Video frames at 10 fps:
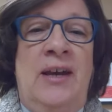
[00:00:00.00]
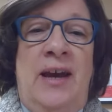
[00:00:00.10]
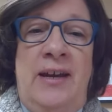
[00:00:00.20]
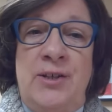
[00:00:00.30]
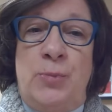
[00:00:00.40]

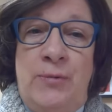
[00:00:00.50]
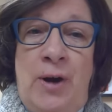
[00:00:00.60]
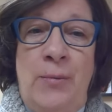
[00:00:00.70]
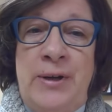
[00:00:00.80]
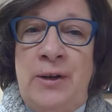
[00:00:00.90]
And as we've
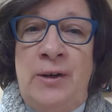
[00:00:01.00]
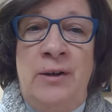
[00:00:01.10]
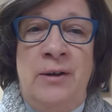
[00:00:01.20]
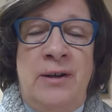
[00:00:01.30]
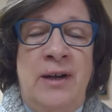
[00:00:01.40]
already
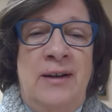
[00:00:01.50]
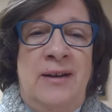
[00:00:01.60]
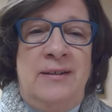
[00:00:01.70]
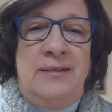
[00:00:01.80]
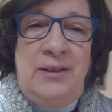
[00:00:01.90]
heard,
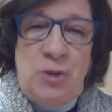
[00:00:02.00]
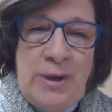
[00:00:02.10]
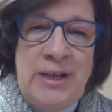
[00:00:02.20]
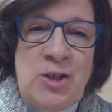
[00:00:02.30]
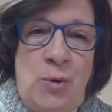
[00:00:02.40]

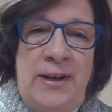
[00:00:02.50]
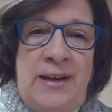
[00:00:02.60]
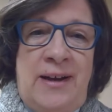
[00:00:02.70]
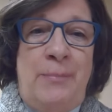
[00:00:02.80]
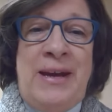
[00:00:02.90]

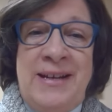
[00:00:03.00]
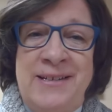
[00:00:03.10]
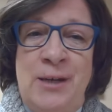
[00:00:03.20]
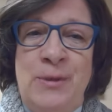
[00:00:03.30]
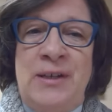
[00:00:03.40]
2020, a
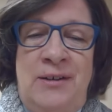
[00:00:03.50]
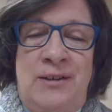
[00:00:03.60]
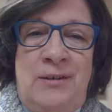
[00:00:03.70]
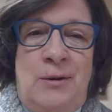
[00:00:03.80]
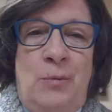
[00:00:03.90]
pandemic
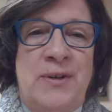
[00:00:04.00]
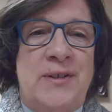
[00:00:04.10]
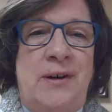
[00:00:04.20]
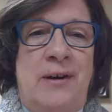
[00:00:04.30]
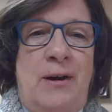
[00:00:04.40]
year, was
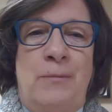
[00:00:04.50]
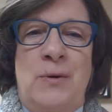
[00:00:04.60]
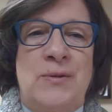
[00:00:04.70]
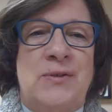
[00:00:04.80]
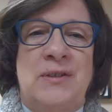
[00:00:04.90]
our
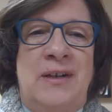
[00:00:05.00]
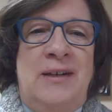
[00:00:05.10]
most